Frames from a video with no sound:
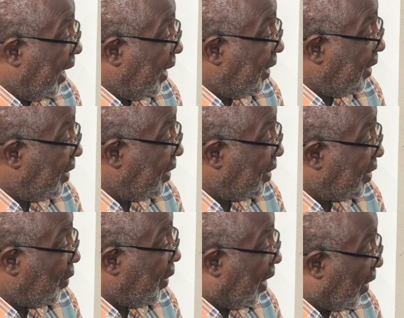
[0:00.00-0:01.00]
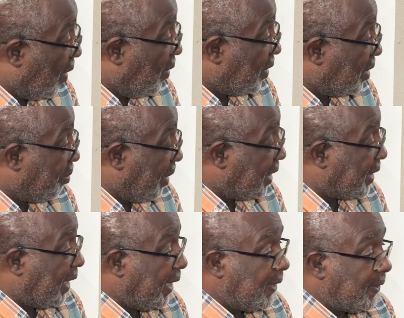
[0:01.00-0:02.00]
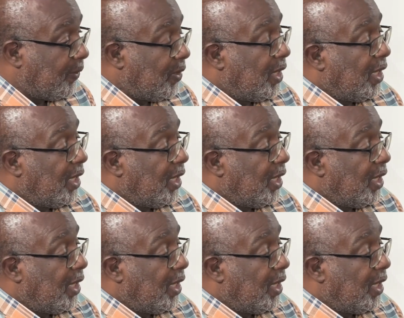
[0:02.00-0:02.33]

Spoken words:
and student council president.